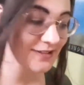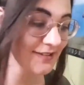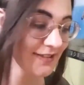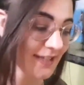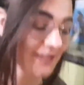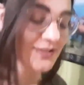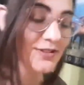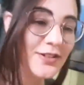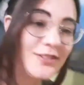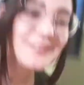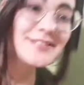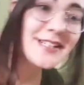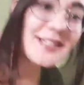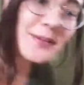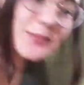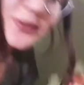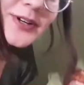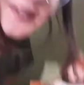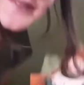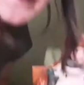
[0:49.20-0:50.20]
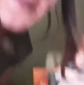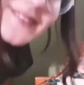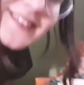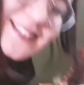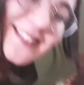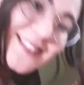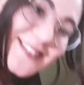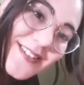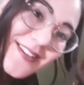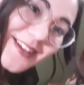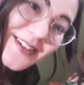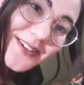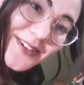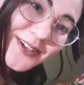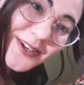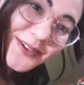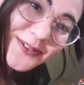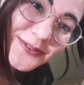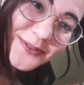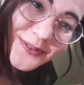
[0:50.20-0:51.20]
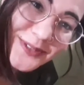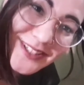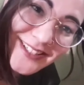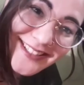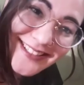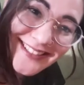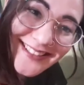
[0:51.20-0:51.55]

like dolls anymore. So there you go. We're,